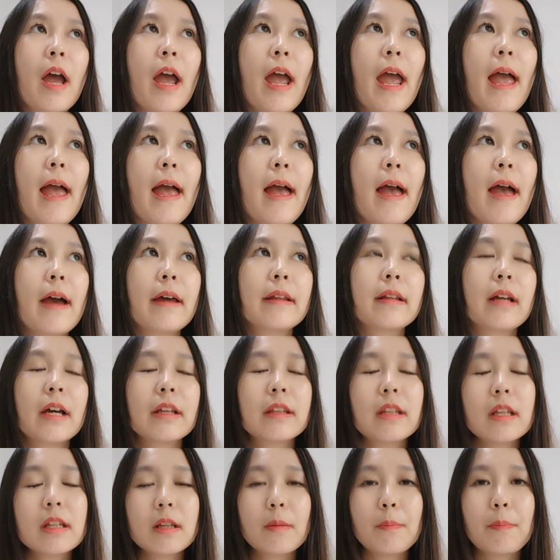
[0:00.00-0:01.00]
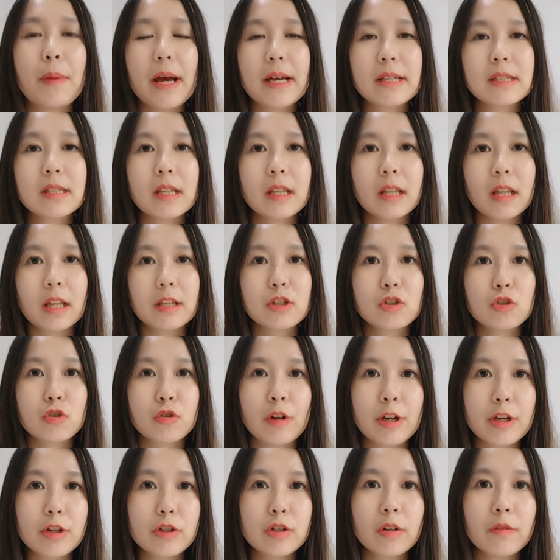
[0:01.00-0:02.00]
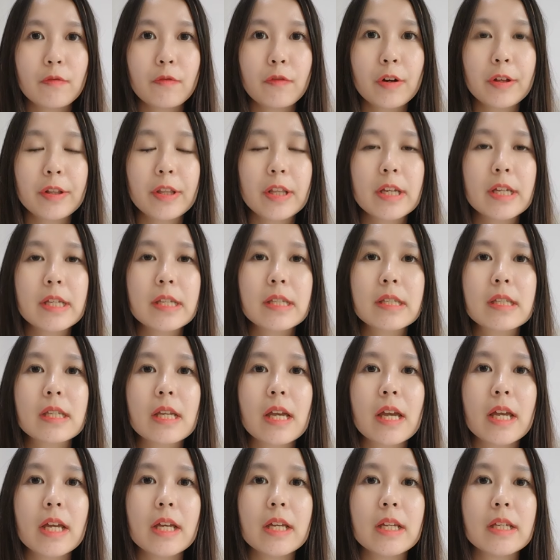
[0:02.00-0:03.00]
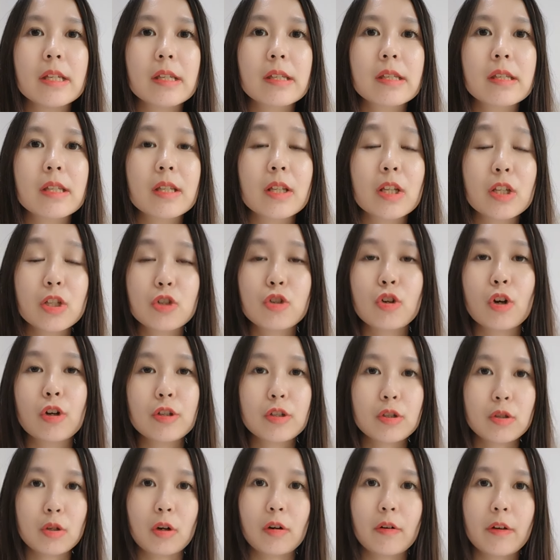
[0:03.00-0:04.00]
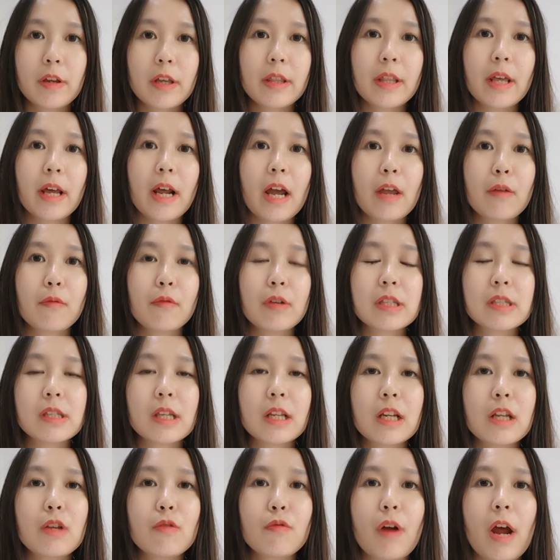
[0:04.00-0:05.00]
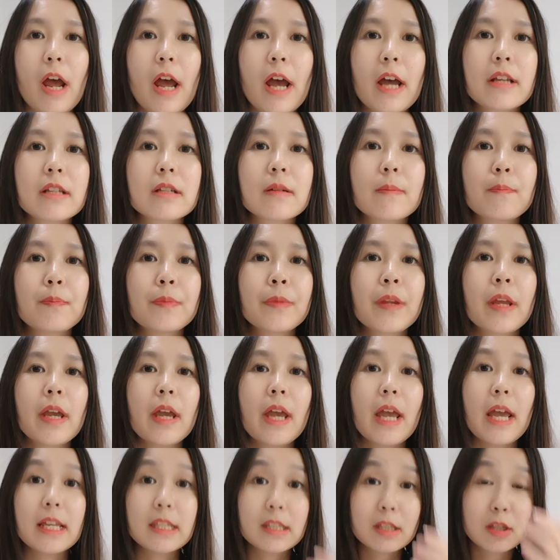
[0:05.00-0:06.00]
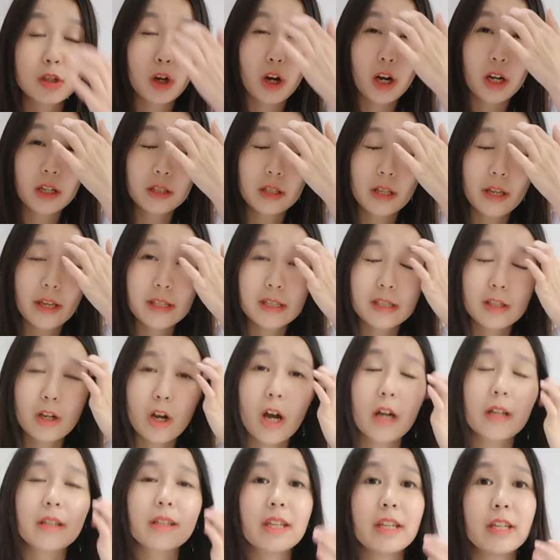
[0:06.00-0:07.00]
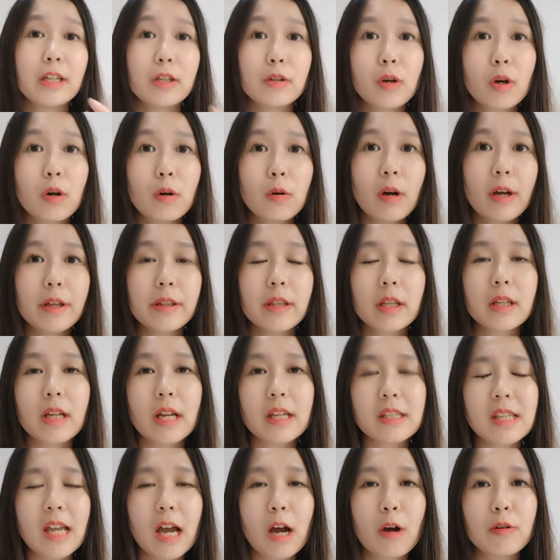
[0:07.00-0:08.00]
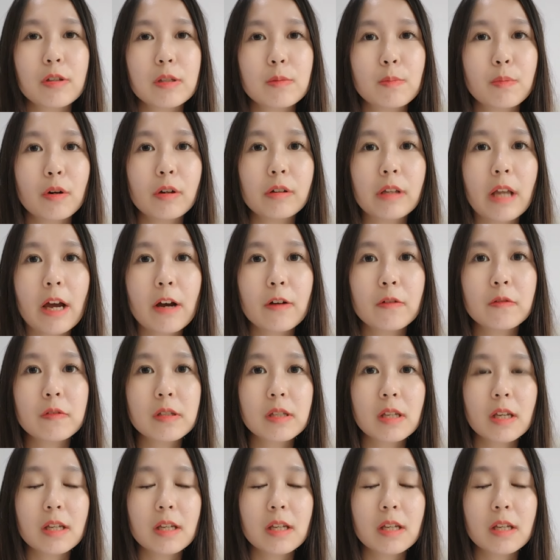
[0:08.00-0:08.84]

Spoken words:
And I think the best illustration for this is this short story that I recently read. It's called Kino, I think that's how it's pronounced.